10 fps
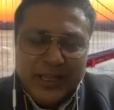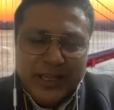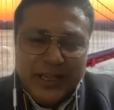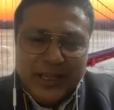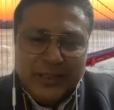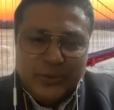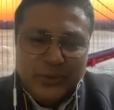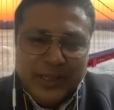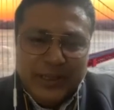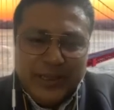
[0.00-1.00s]

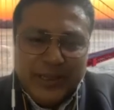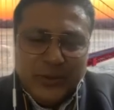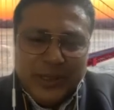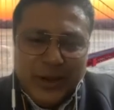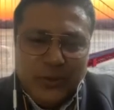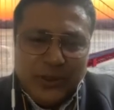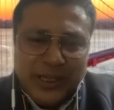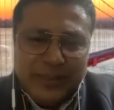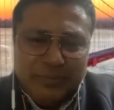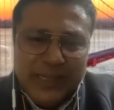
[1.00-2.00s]
to an
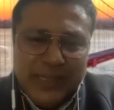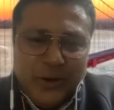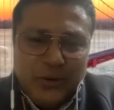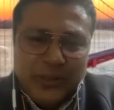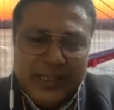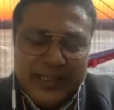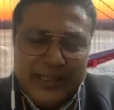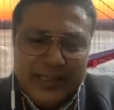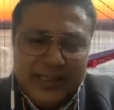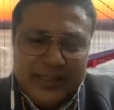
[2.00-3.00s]
outlet, milk outlet
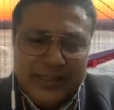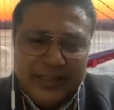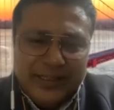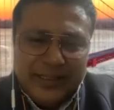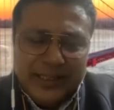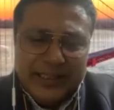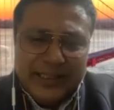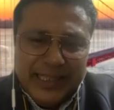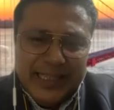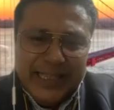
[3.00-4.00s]
in
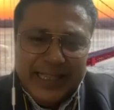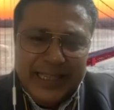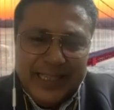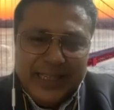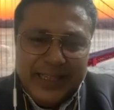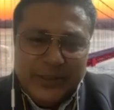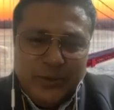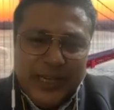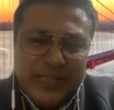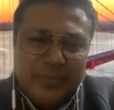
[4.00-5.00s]
Delhi, to
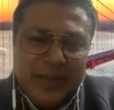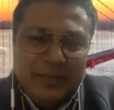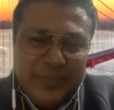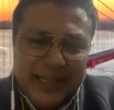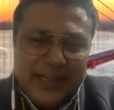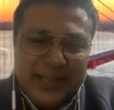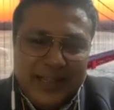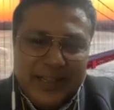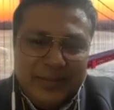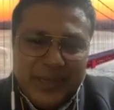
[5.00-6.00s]
get my milk,
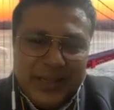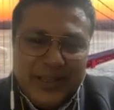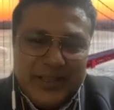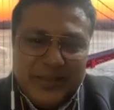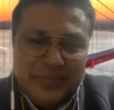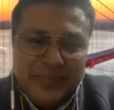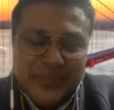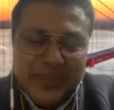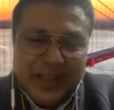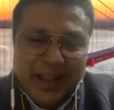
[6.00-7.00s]
because
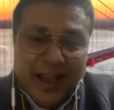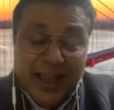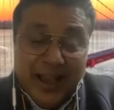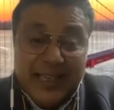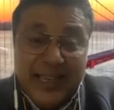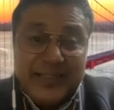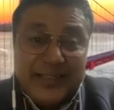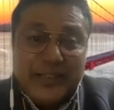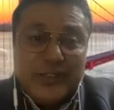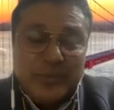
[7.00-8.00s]
IKEA is
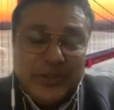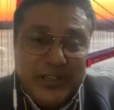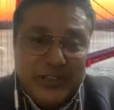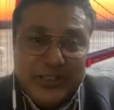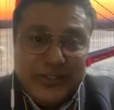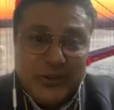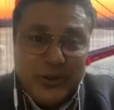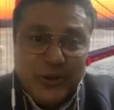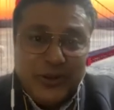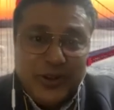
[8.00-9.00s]
an inspirational
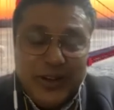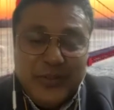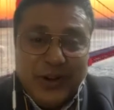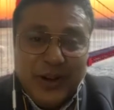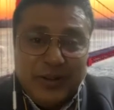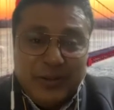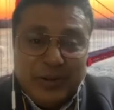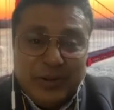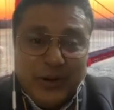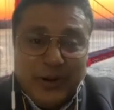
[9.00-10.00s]
store for
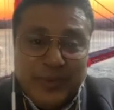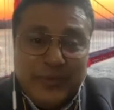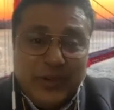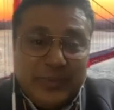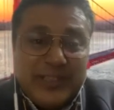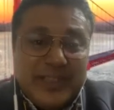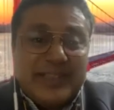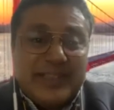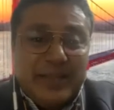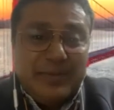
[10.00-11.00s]
me from the
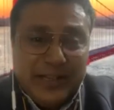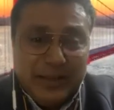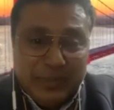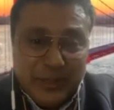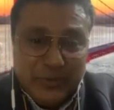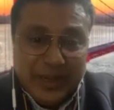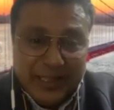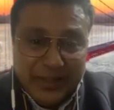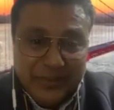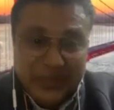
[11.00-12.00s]
sustainability
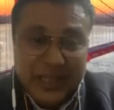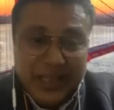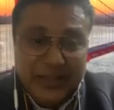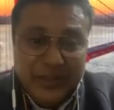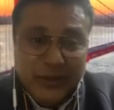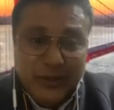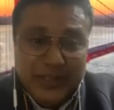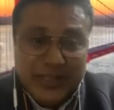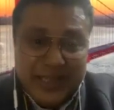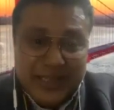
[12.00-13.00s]
perspective. We know
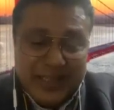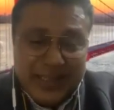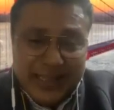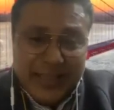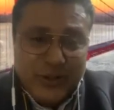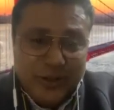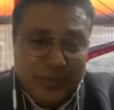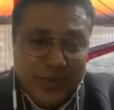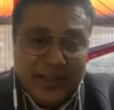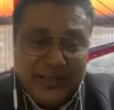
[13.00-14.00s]
it has got
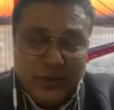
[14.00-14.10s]
mass